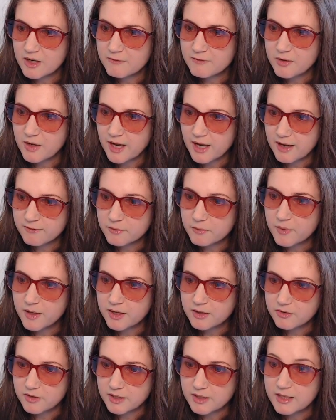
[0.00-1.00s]
If you have a
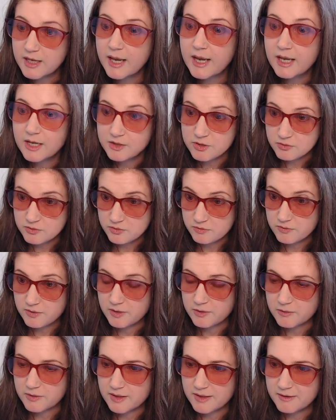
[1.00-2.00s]
migraine, can you do
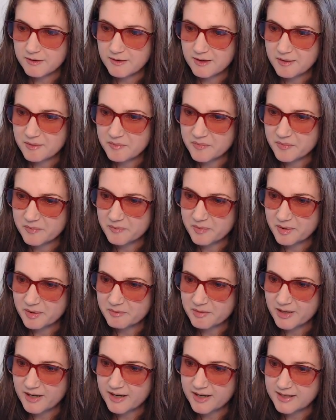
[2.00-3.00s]
yoga?
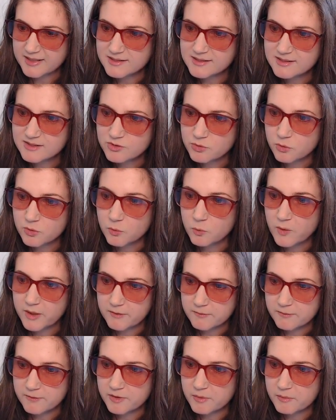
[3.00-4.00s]
Barbara asks, or
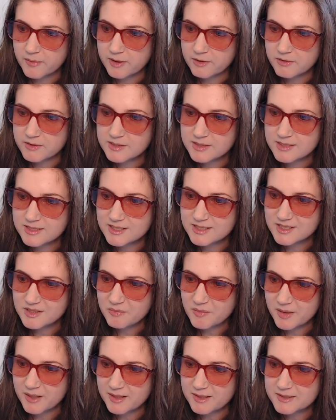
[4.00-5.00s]
wait for the migraine to
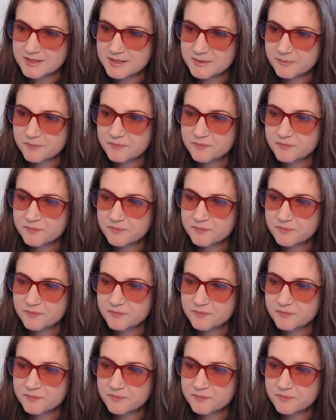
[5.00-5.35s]
dissipate?